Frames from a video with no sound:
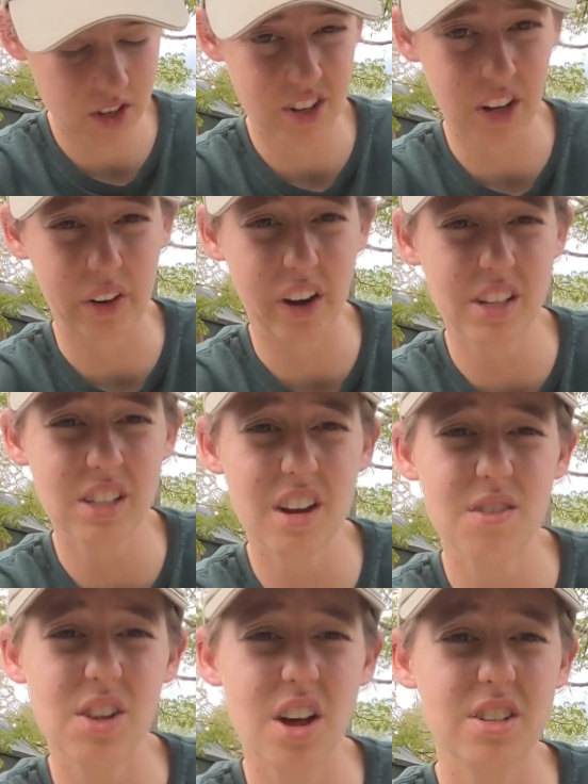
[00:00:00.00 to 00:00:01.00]
Now, when I say I
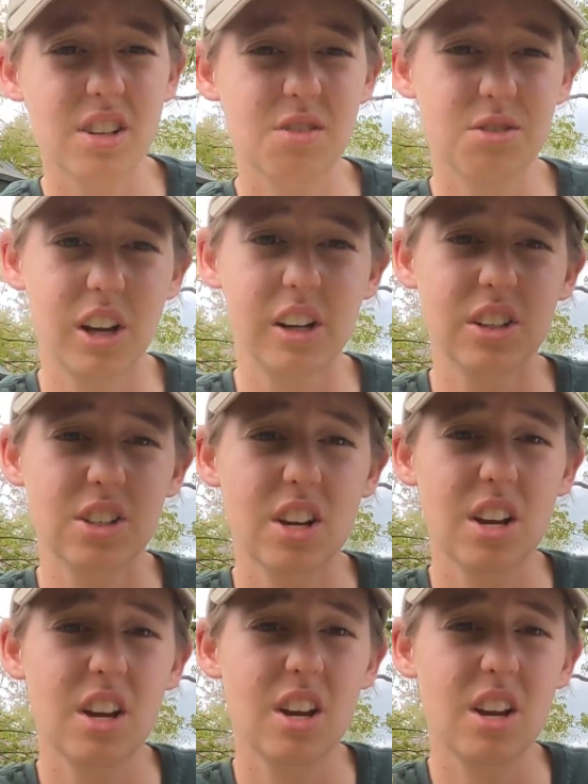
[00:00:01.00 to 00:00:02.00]
have a lot of sunflowers,
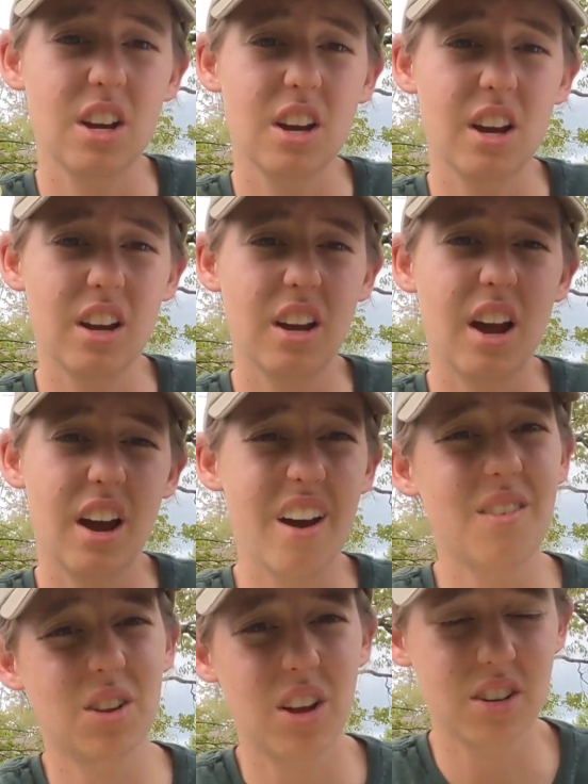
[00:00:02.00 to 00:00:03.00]
I
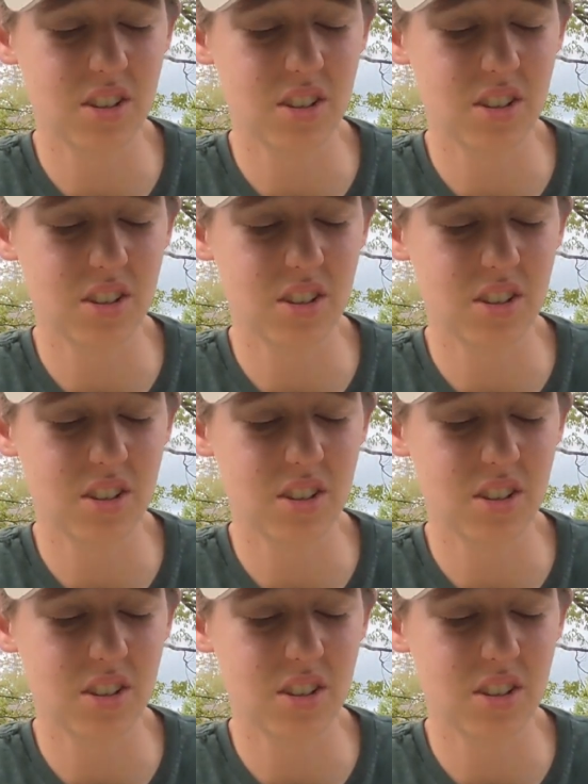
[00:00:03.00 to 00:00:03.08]
have a lot of